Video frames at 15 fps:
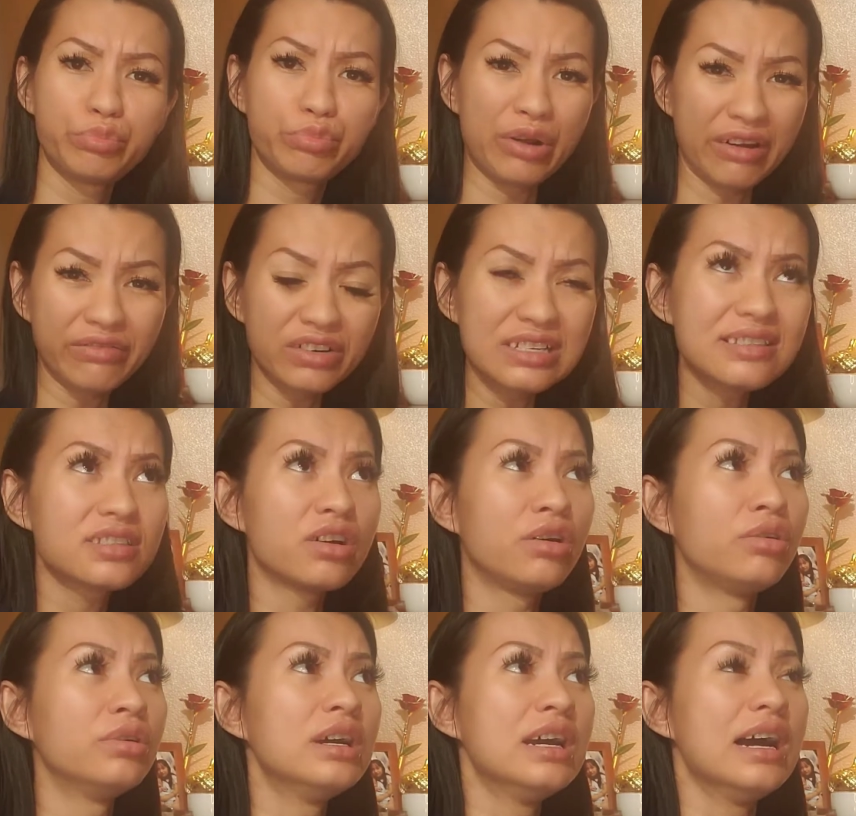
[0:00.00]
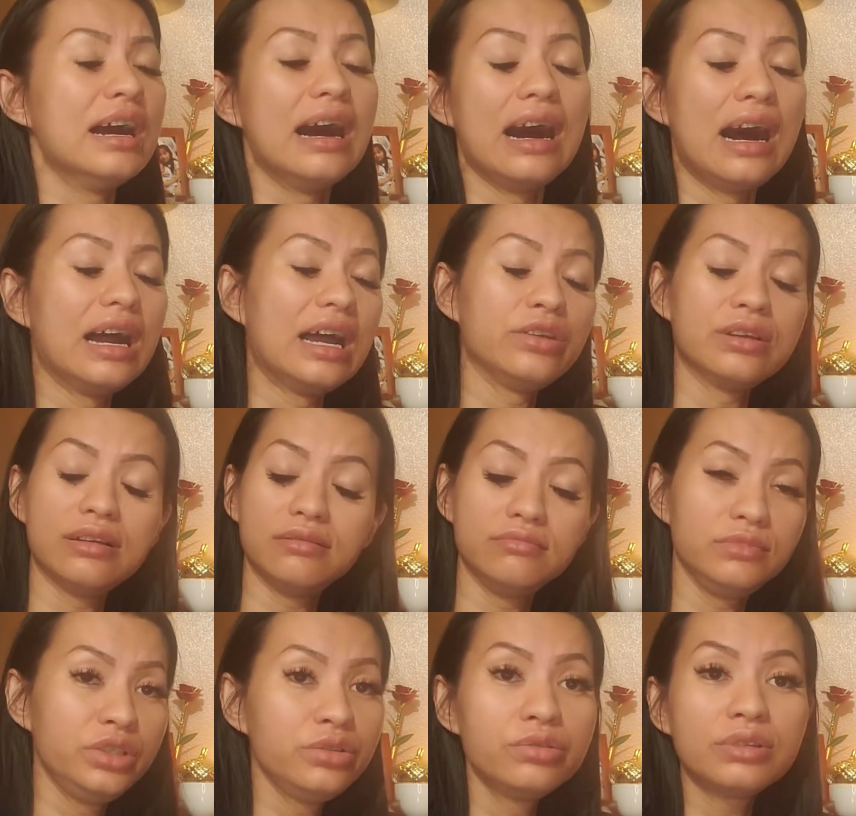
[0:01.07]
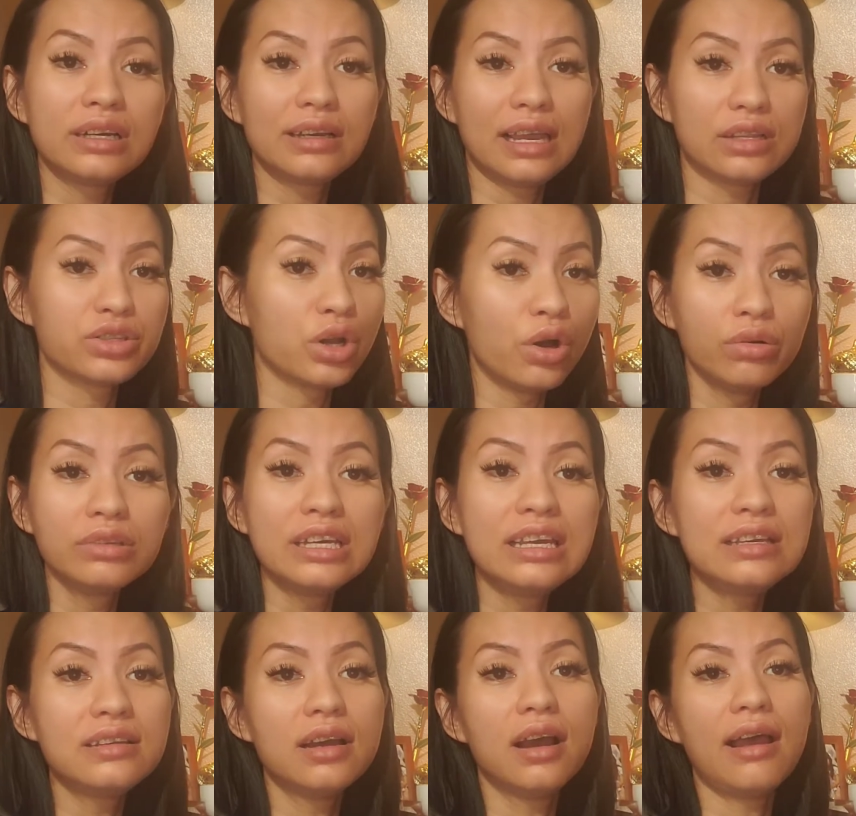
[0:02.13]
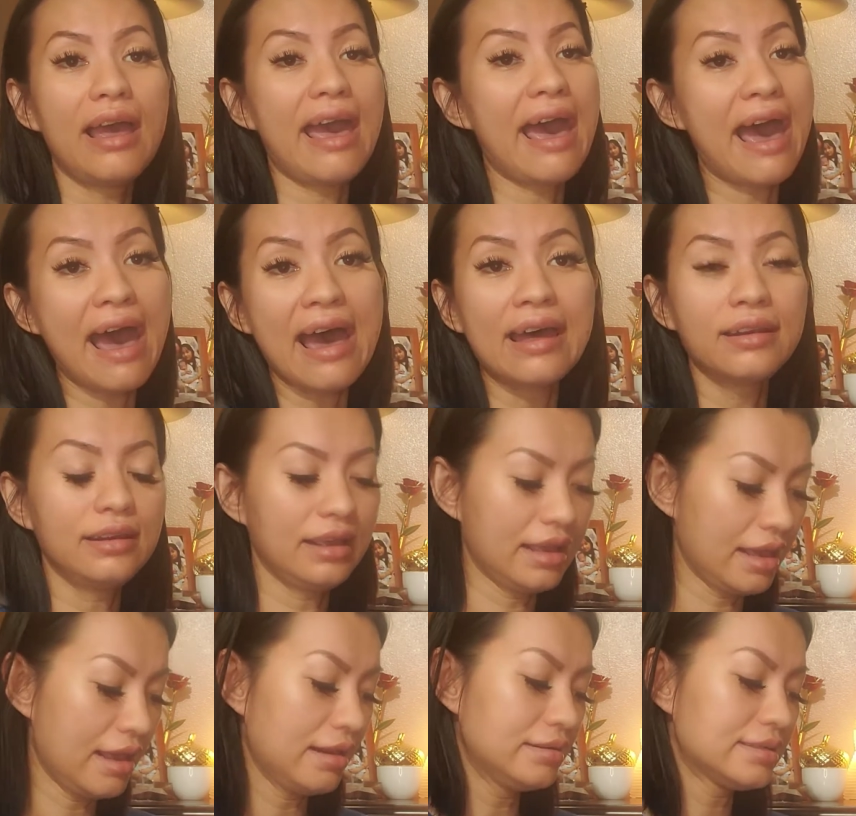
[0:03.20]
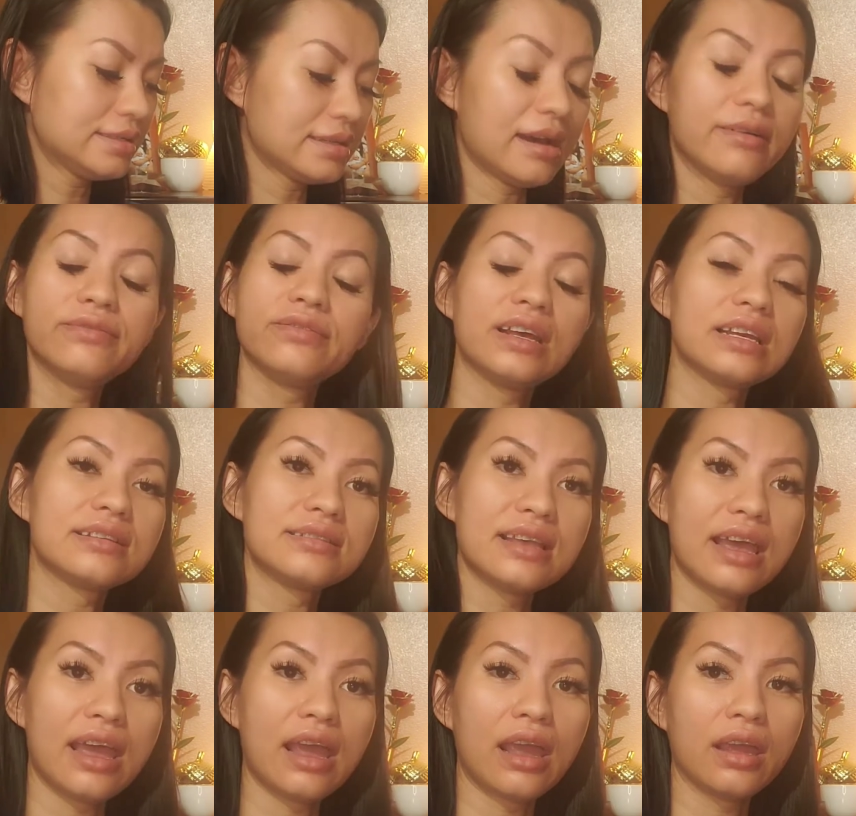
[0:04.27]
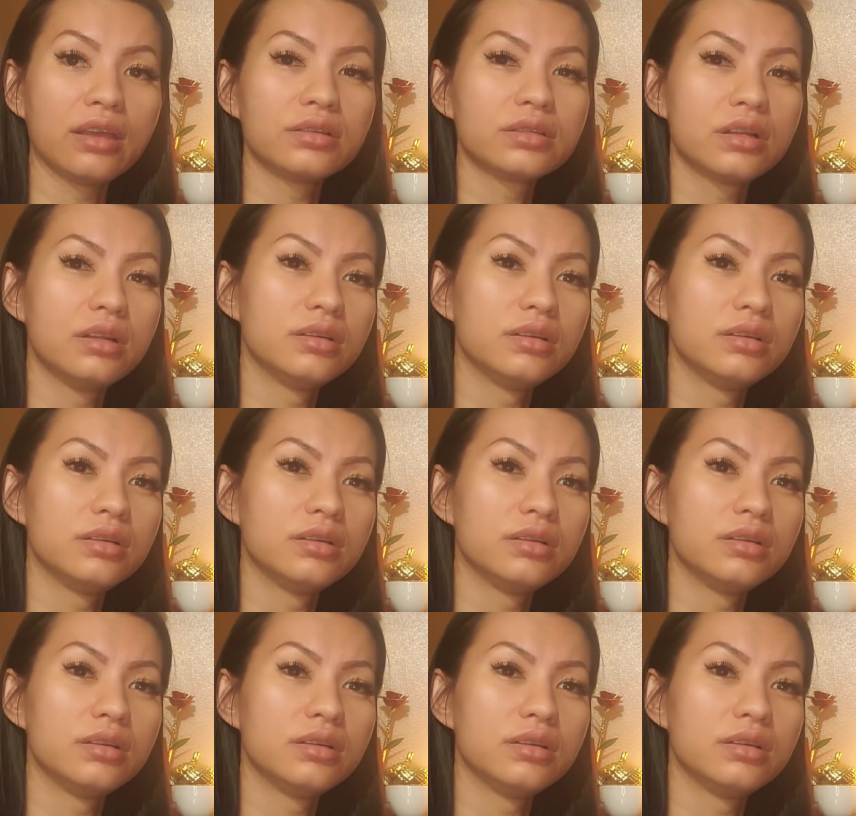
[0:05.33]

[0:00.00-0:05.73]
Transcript: preference. So you can totally add in stuff like say